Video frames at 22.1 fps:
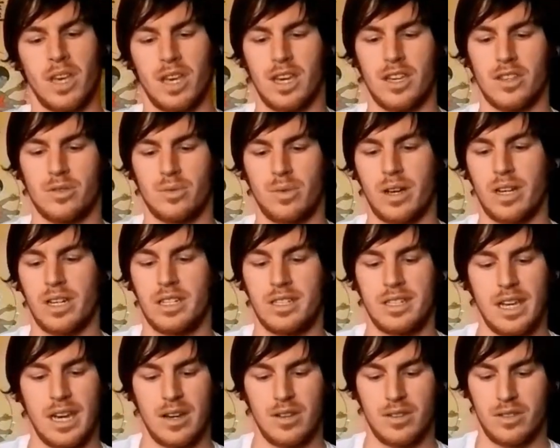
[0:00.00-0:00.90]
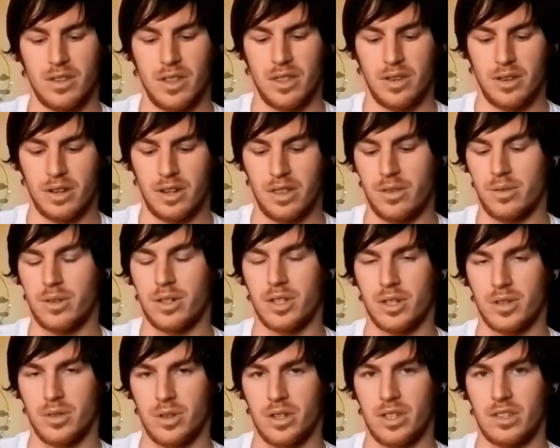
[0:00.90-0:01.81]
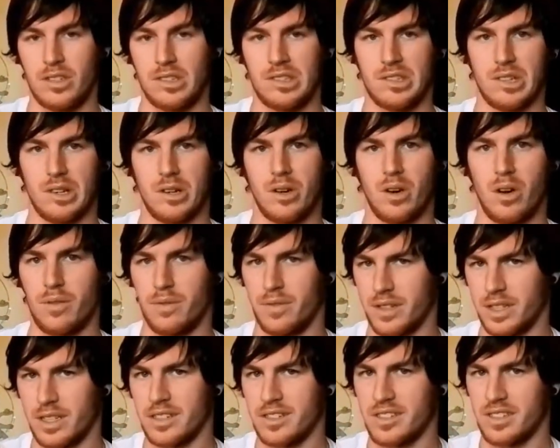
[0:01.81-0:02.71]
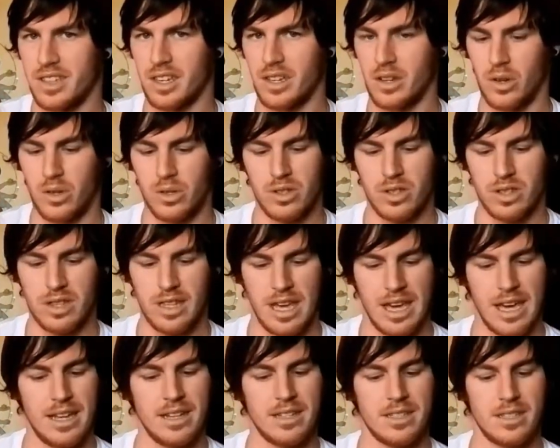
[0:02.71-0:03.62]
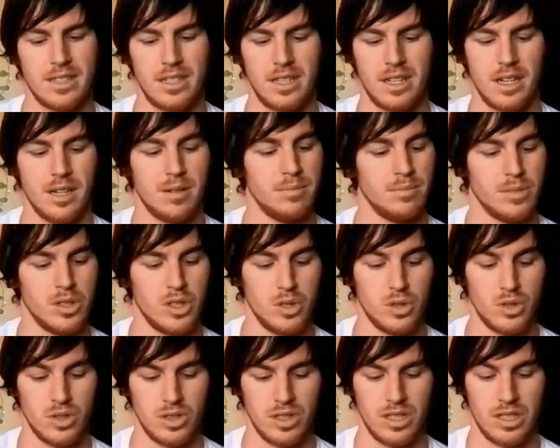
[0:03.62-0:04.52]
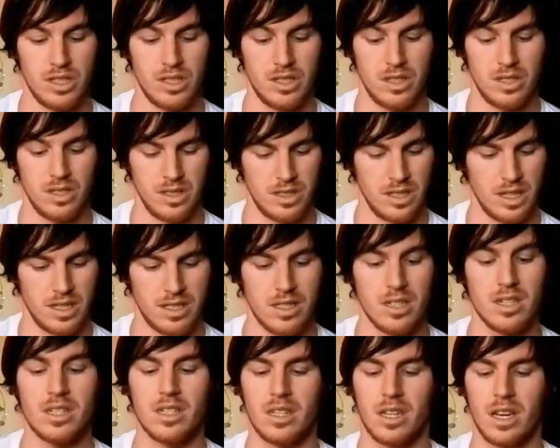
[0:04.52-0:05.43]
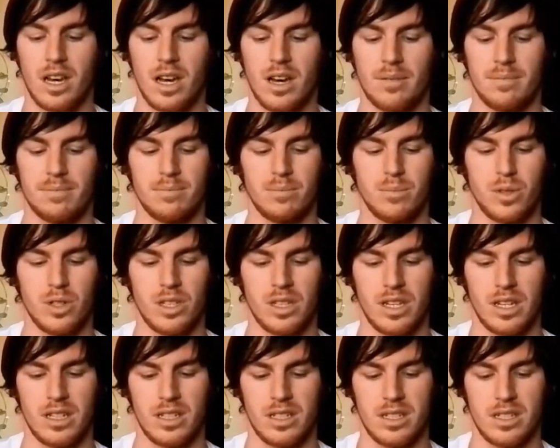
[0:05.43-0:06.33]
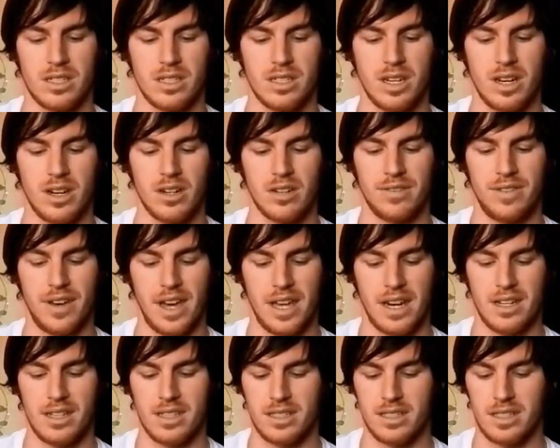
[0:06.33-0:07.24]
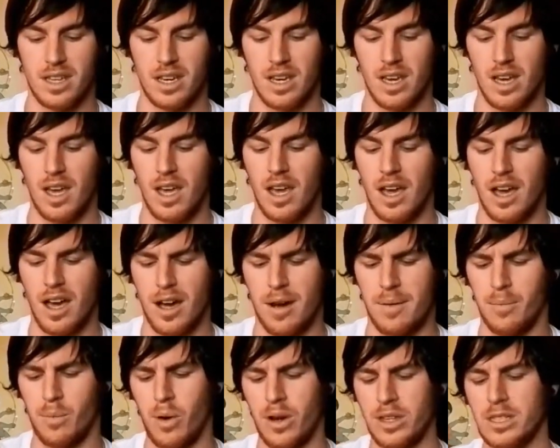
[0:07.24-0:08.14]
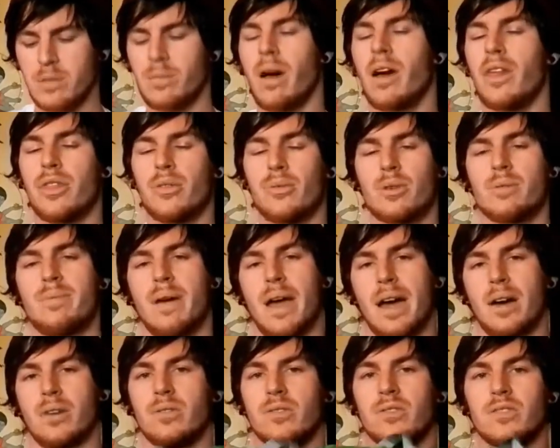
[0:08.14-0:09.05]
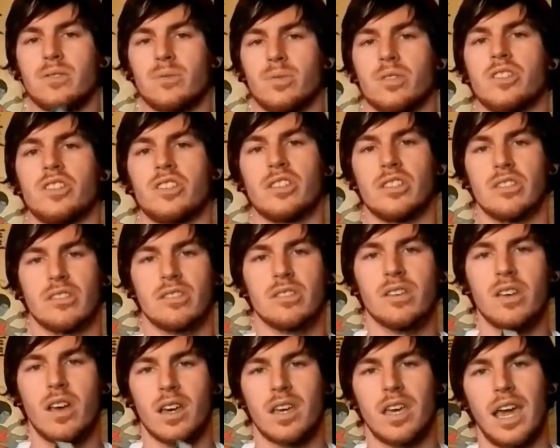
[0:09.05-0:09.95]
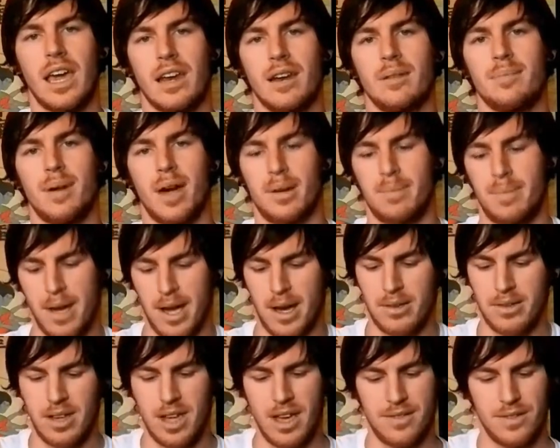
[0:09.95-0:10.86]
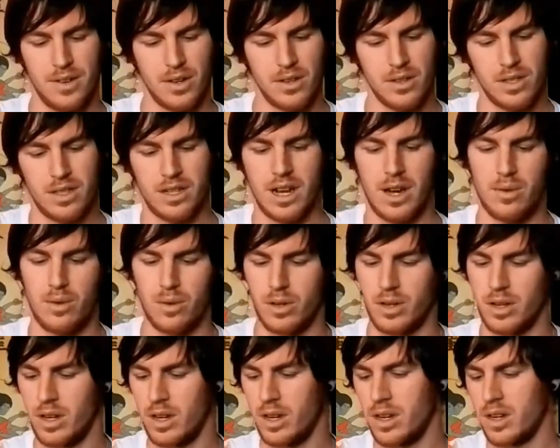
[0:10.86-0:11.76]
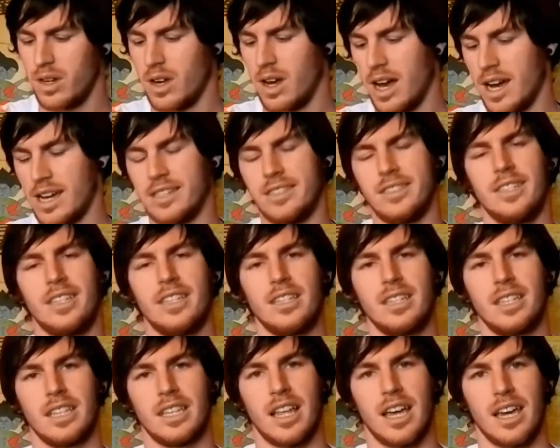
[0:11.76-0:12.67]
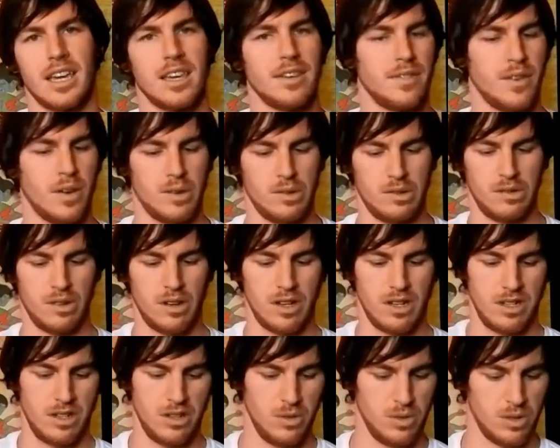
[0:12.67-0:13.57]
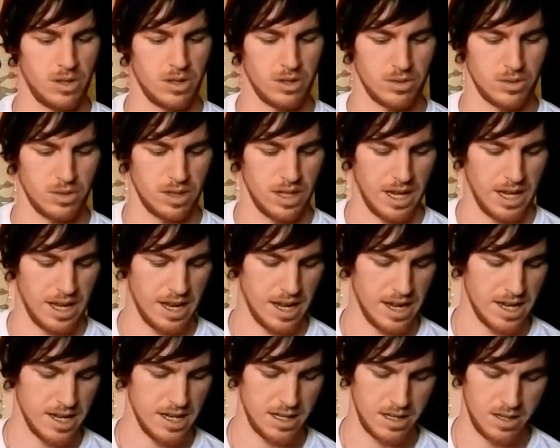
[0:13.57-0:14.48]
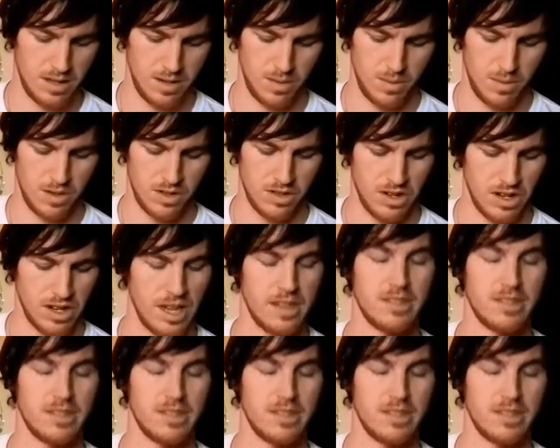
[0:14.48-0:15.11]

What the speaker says: It's rated down to 33 degrees, so hopefully it doesn't get colder than that. Usually it doesn't when you get into the Sierra Nevadas. Weighs about 3 pounds, which is, again, about a pound heavier than I would ideally like if I was trying to do an ultralight hike, which I